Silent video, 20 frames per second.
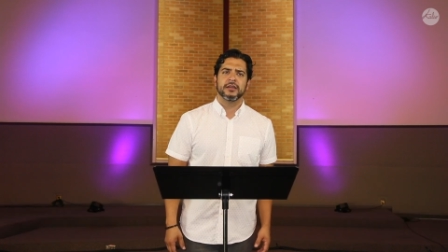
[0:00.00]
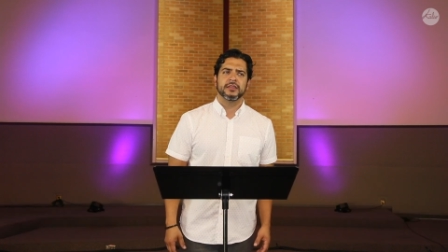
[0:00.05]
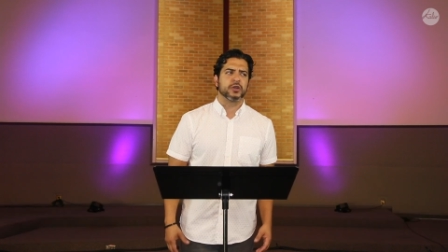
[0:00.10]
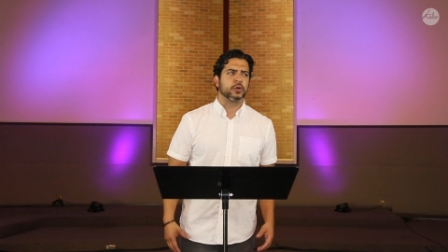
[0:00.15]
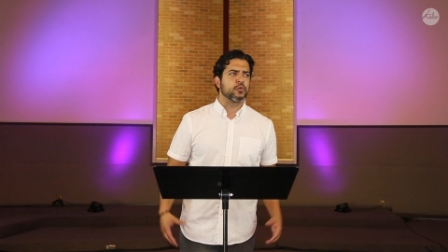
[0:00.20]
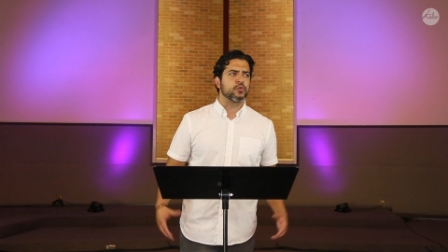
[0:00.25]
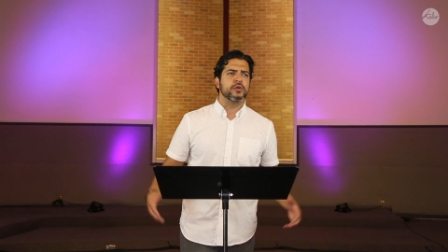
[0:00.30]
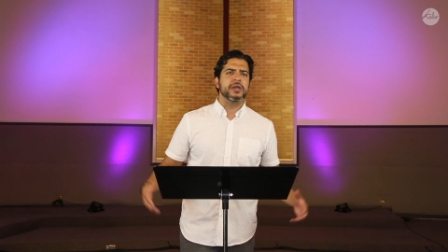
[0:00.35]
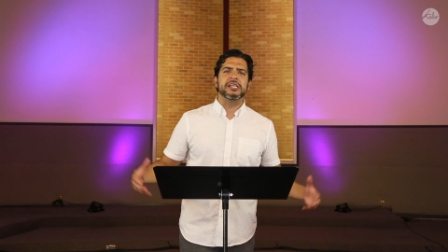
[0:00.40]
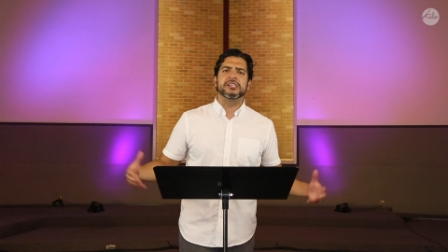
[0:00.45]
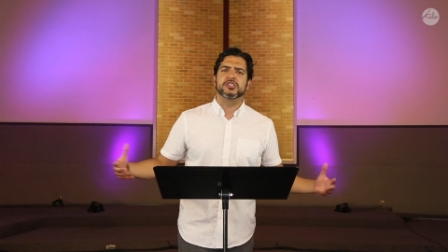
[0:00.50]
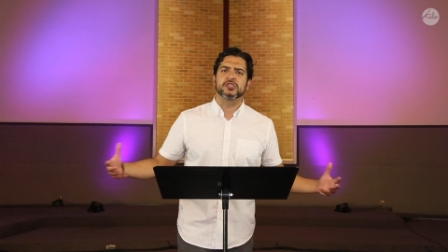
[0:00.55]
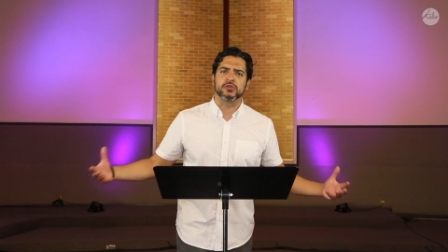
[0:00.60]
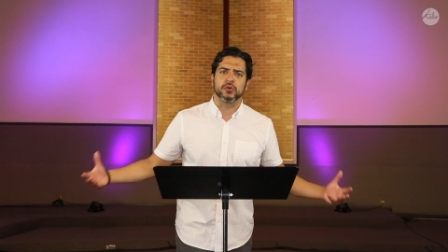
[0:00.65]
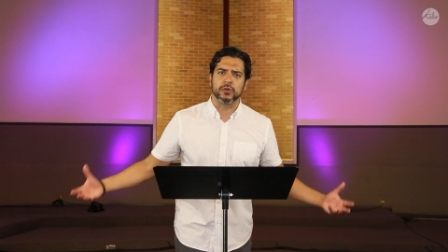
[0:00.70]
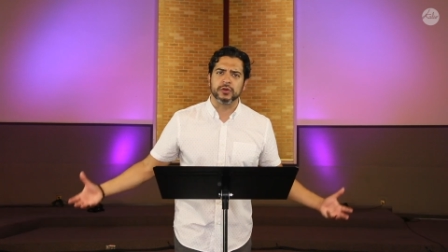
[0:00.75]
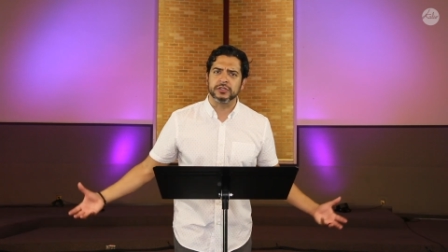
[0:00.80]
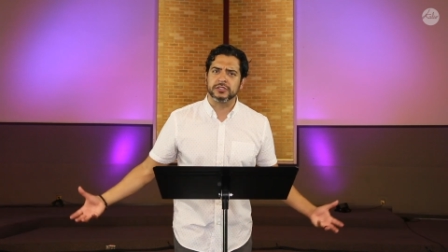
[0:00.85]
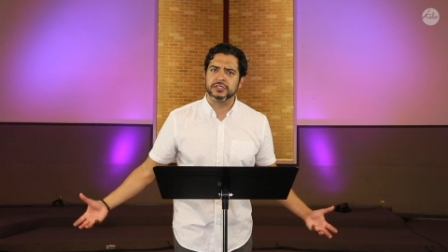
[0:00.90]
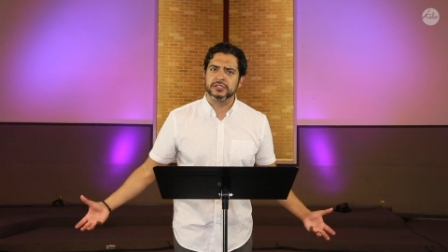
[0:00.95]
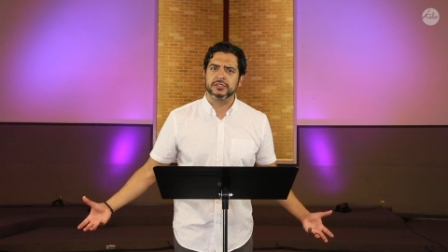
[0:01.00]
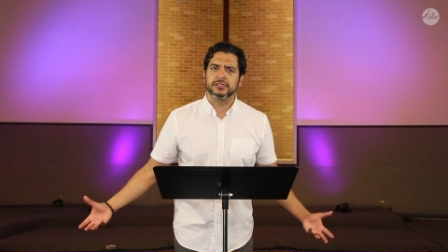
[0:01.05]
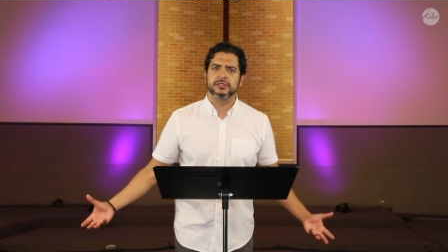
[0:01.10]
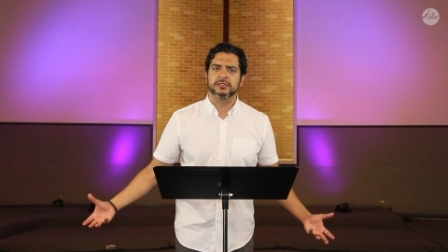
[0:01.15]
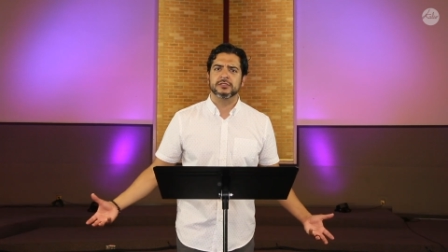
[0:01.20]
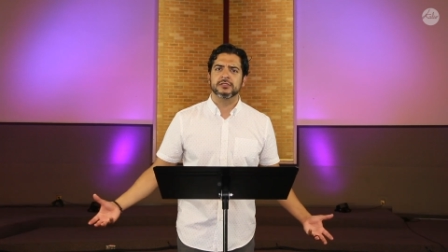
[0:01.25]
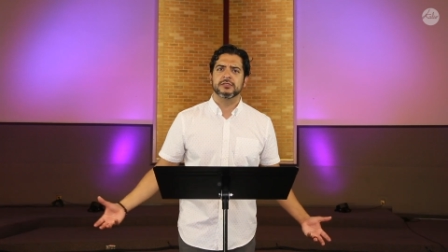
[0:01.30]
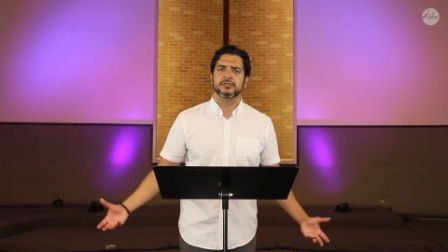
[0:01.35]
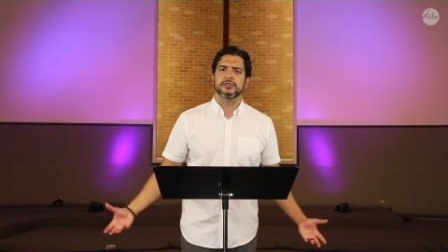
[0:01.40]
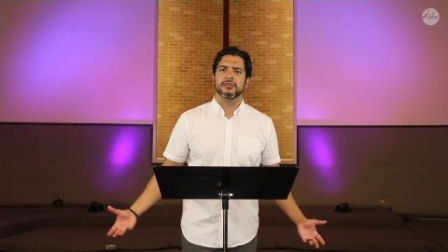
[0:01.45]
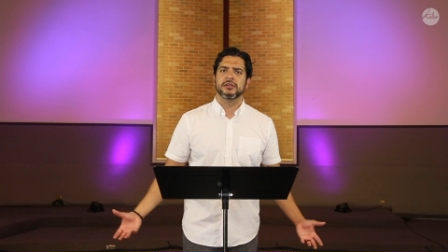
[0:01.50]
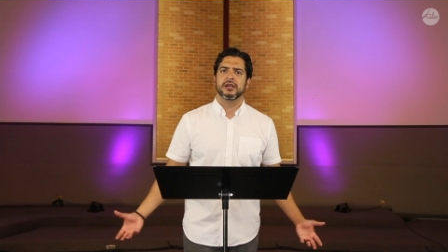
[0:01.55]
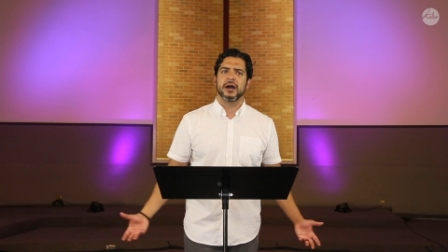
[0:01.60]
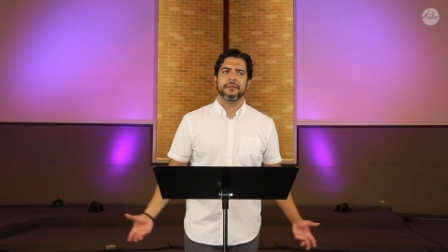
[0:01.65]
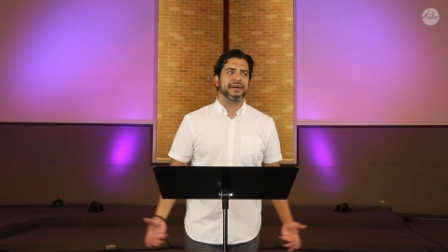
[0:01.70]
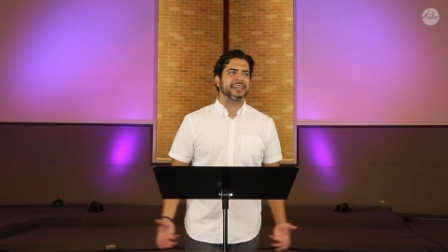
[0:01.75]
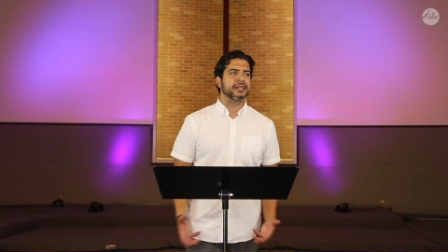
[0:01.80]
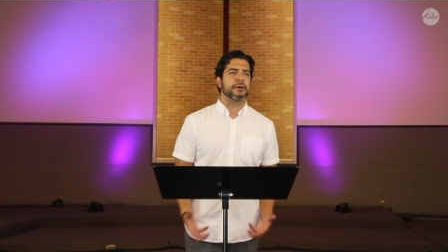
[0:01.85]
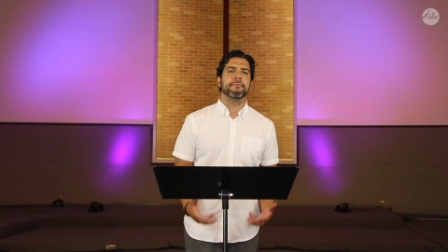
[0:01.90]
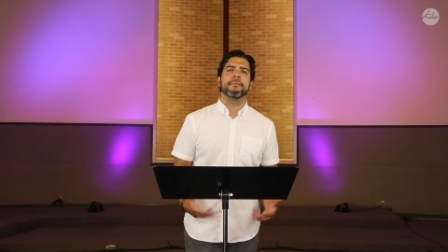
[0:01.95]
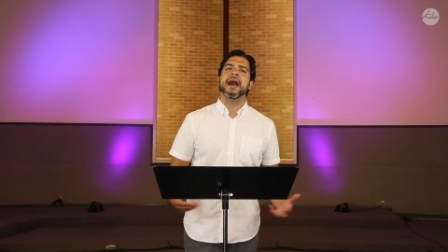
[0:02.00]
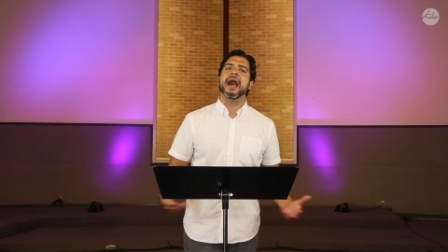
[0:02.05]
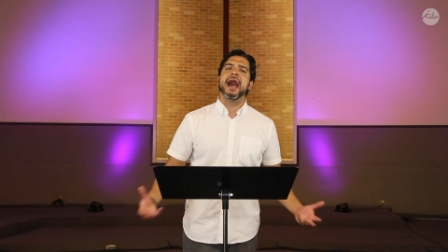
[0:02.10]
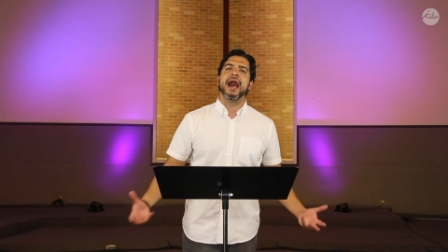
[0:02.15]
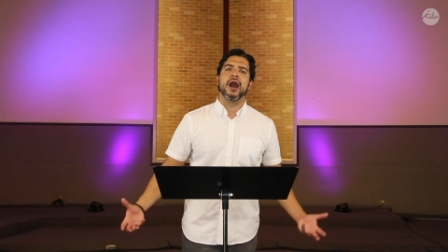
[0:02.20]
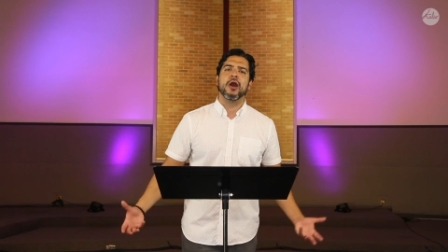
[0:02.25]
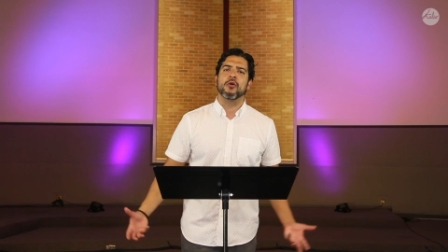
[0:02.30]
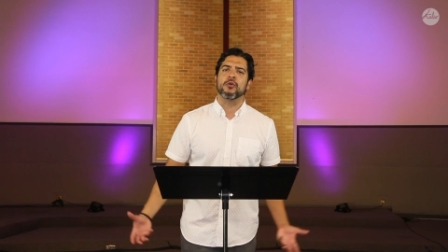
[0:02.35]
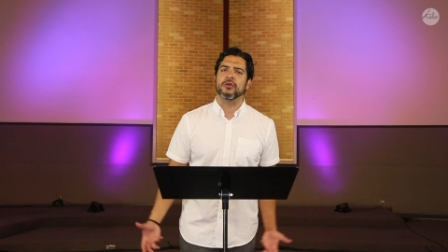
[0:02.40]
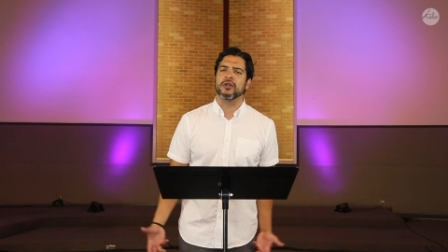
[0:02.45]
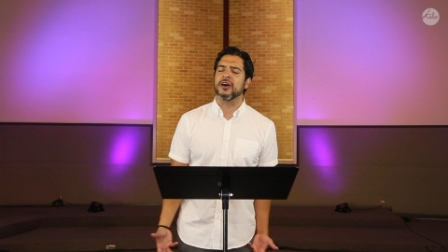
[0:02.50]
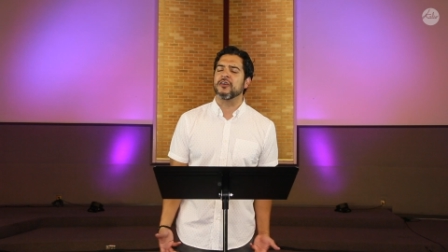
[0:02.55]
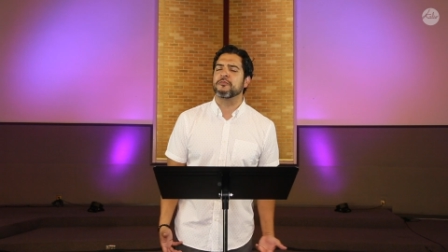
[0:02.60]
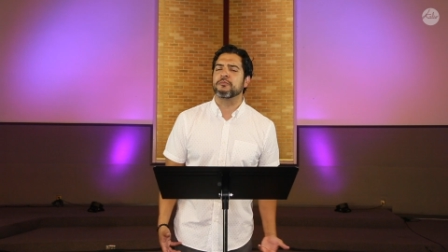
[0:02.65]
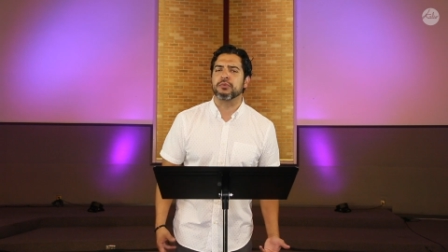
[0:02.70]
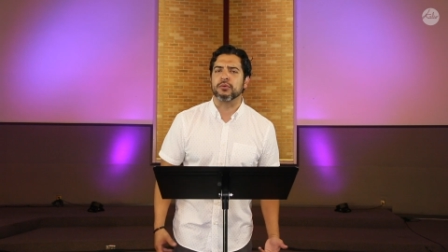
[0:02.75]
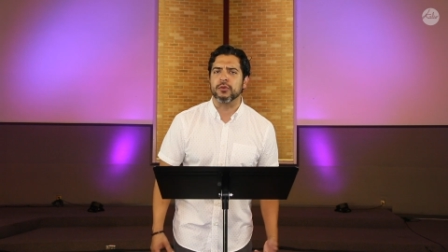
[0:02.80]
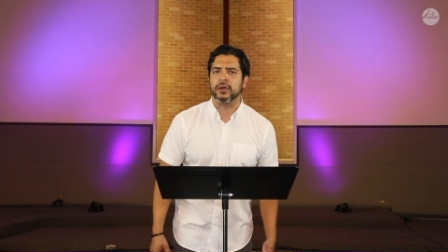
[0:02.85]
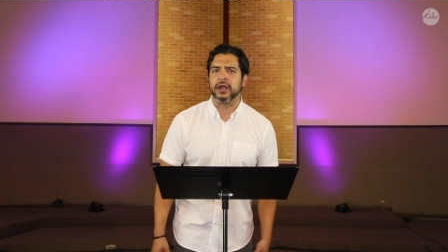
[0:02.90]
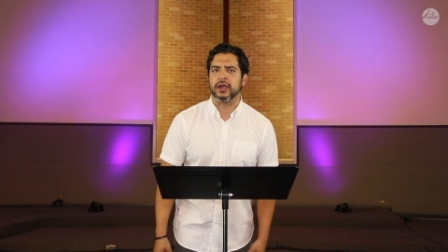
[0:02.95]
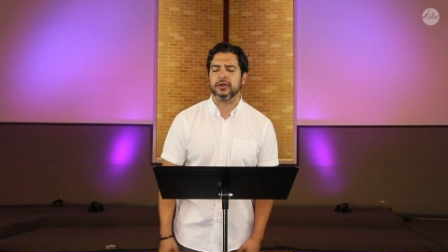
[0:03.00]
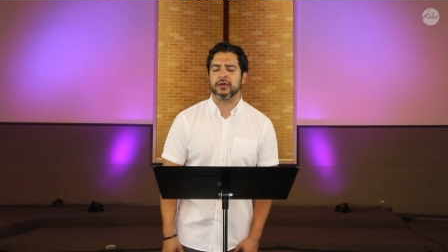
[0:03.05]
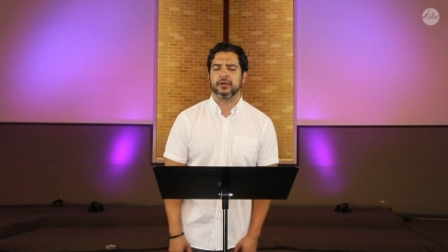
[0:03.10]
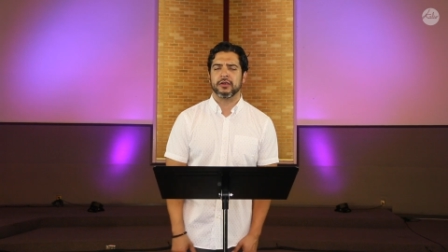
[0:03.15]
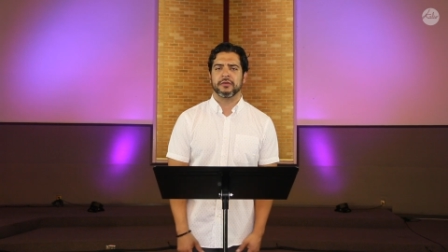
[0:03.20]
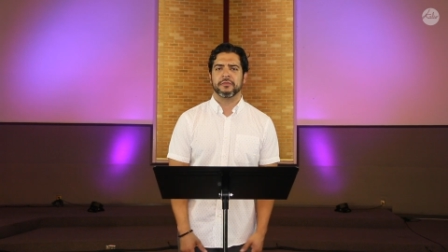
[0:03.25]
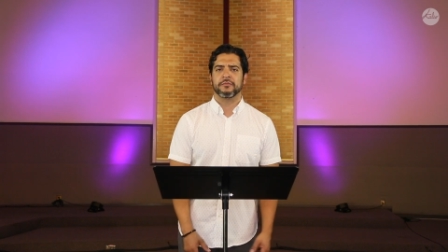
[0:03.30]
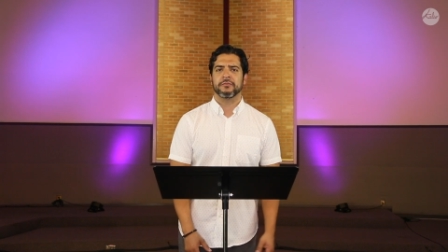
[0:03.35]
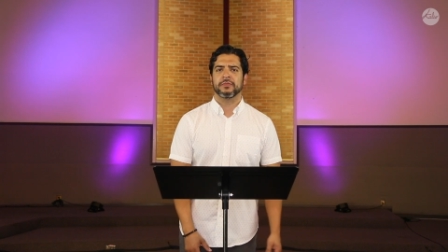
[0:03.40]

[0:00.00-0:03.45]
the resource, about the power of prayer.